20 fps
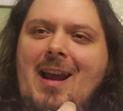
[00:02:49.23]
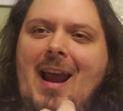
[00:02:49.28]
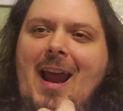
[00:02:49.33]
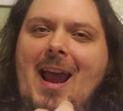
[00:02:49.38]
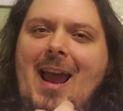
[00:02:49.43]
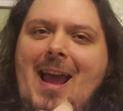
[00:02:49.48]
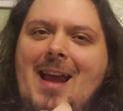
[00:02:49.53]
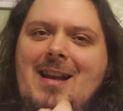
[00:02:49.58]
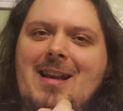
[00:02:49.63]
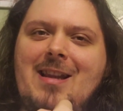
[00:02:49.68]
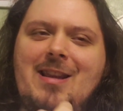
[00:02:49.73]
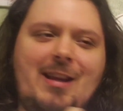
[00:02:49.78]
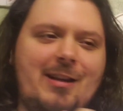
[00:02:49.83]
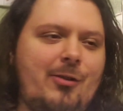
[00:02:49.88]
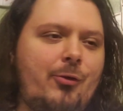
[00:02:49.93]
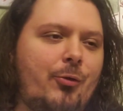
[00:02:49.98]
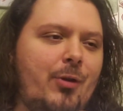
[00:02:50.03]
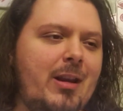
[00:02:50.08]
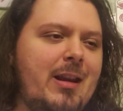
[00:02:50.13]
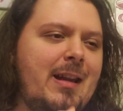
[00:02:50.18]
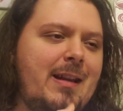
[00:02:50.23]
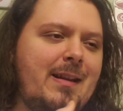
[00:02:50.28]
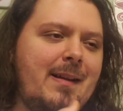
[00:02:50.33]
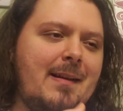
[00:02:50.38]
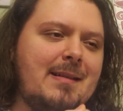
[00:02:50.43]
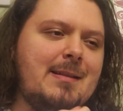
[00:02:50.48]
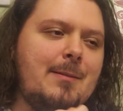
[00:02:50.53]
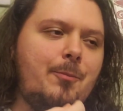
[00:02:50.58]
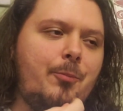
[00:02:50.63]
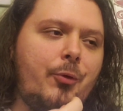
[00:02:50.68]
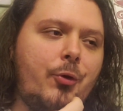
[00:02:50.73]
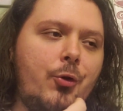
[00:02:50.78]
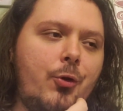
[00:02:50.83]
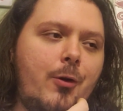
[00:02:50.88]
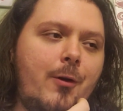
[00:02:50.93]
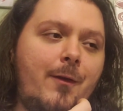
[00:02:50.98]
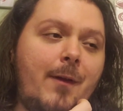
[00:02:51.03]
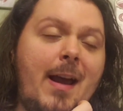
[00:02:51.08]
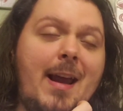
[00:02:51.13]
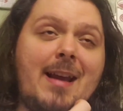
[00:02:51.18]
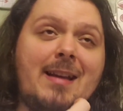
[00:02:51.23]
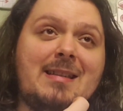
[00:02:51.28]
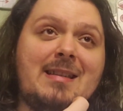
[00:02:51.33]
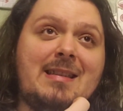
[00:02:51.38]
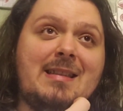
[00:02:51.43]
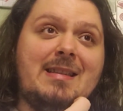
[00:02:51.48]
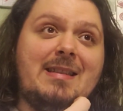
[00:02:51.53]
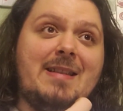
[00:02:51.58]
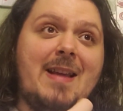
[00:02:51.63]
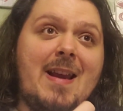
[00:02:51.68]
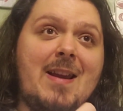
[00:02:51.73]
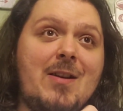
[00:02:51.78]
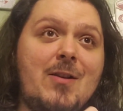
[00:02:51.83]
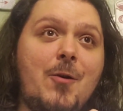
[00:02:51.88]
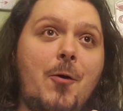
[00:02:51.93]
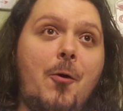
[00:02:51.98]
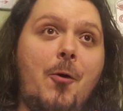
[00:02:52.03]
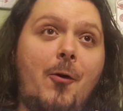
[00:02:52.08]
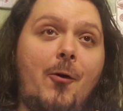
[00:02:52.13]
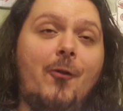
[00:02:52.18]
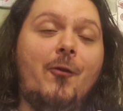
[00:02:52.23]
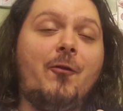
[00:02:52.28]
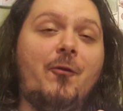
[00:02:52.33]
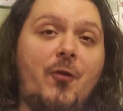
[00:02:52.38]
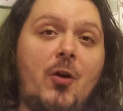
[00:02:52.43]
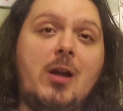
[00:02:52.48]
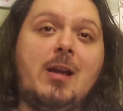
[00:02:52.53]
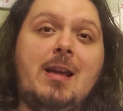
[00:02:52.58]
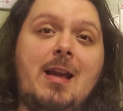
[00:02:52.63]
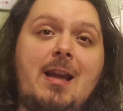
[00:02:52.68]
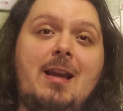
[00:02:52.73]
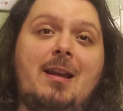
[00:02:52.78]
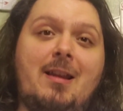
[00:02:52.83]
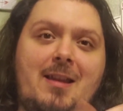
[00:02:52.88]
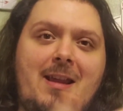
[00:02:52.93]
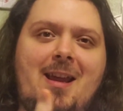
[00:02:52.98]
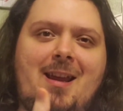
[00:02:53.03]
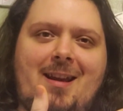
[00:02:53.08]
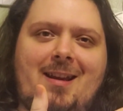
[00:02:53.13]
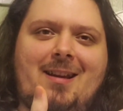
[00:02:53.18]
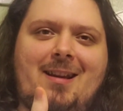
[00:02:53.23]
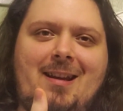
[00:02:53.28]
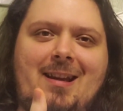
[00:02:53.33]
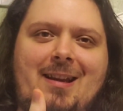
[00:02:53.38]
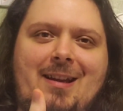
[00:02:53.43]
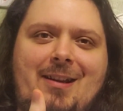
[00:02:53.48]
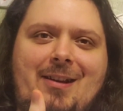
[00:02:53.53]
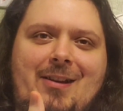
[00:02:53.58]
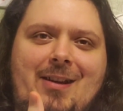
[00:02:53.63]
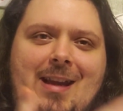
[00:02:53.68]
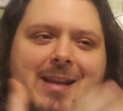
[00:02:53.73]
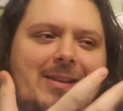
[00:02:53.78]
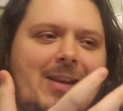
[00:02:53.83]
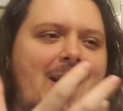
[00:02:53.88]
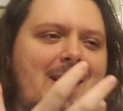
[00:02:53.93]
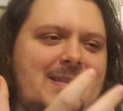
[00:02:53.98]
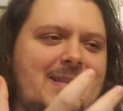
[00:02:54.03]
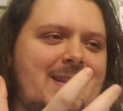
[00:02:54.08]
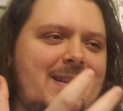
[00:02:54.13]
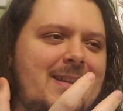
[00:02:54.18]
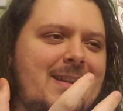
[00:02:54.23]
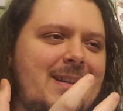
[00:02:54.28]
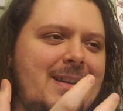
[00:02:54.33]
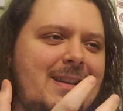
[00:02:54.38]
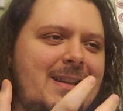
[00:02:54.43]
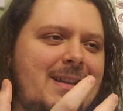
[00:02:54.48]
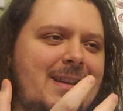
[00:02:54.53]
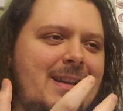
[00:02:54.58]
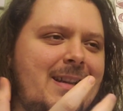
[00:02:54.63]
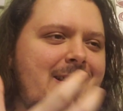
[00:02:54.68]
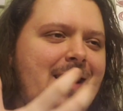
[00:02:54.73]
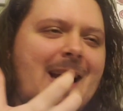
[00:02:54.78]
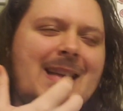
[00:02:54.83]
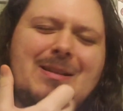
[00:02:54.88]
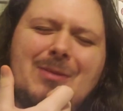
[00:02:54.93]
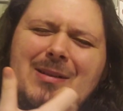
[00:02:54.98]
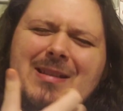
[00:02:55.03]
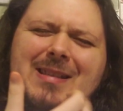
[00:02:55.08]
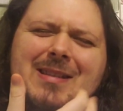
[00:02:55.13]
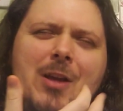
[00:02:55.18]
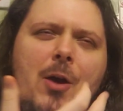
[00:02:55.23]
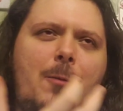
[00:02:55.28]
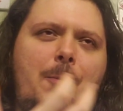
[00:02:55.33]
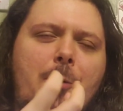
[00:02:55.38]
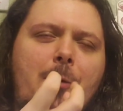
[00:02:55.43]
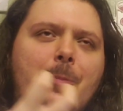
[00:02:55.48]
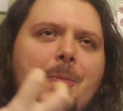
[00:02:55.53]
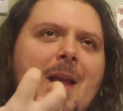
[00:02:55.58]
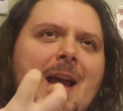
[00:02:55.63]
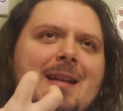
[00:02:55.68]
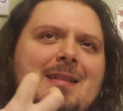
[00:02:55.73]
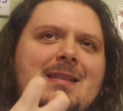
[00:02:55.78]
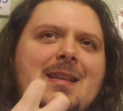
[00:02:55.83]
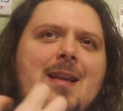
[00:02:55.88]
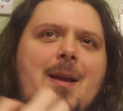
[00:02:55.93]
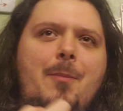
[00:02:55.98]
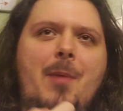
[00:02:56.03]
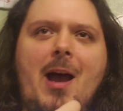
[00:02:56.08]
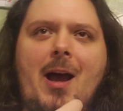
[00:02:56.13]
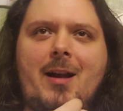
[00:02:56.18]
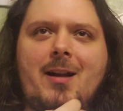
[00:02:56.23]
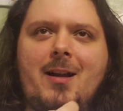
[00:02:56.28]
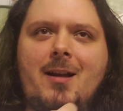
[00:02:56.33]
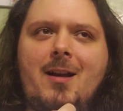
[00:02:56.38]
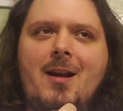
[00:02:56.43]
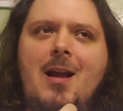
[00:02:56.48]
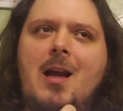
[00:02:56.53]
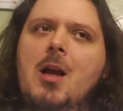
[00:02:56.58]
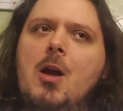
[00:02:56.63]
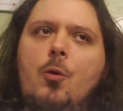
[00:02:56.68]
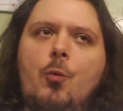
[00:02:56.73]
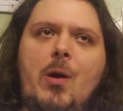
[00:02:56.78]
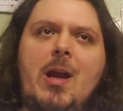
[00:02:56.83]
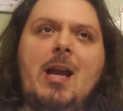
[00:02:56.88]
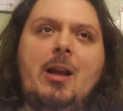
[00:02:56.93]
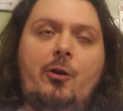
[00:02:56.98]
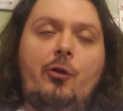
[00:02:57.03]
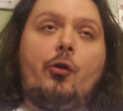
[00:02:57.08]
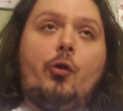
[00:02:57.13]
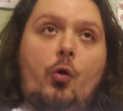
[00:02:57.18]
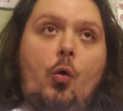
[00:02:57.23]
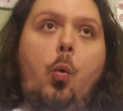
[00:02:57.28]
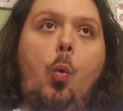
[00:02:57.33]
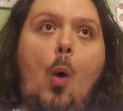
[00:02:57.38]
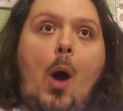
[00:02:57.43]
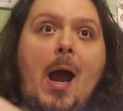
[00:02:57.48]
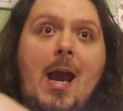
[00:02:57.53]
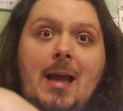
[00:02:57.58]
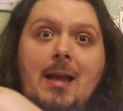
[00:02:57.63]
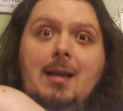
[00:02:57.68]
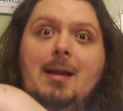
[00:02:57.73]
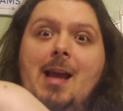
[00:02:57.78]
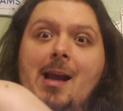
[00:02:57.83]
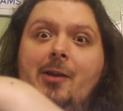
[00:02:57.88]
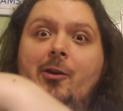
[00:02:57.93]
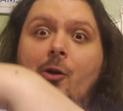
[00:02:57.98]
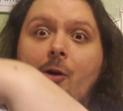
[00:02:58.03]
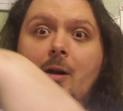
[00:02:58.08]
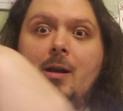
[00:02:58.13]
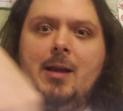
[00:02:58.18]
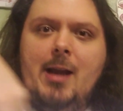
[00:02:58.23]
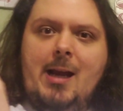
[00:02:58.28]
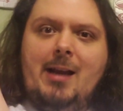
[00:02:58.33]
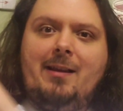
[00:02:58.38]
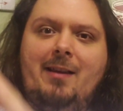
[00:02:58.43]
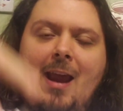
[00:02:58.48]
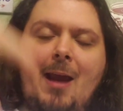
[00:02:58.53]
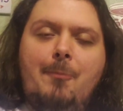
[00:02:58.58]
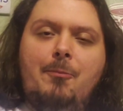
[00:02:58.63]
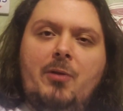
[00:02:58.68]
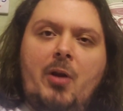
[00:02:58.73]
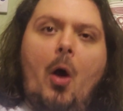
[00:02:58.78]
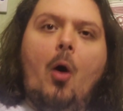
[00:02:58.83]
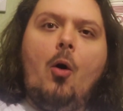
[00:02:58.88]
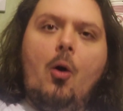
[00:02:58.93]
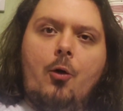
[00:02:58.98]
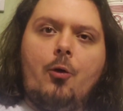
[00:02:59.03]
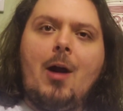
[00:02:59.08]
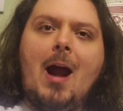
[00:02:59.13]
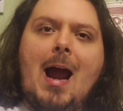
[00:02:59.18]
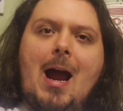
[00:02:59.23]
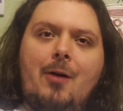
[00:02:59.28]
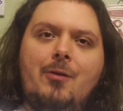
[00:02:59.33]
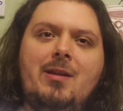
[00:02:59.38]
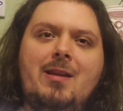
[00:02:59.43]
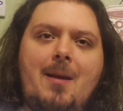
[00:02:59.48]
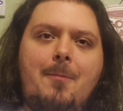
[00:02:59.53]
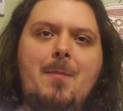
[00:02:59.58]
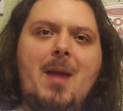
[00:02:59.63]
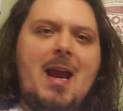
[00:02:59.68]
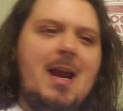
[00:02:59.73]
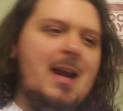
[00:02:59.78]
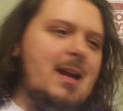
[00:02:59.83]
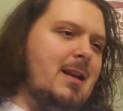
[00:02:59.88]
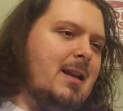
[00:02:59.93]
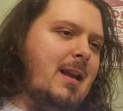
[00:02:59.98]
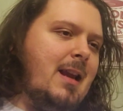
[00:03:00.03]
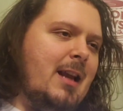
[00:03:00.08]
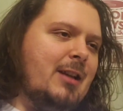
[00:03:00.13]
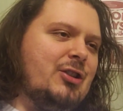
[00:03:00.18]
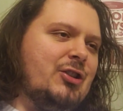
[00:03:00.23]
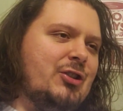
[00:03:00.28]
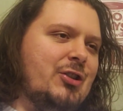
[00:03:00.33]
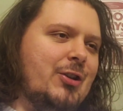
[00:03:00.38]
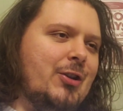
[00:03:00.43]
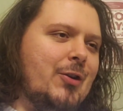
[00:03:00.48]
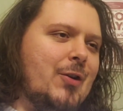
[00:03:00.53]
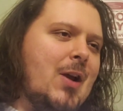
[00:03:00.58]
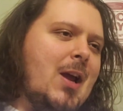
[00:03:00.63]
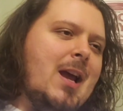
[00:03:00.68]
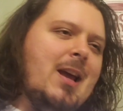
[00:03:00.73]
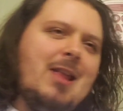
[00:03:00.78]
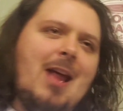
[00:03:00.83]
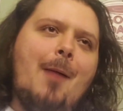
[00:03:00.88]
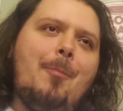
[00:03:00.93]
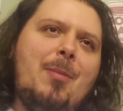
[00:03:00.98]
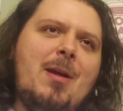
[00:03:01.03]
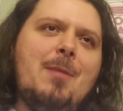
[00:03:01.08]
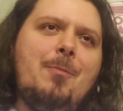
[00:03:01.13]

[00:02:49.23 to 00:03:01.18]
And this really doesn't prove a single freaking thing. It doesn't. That's what's so perplexing about it. We quite literally tiptoe around the main issue that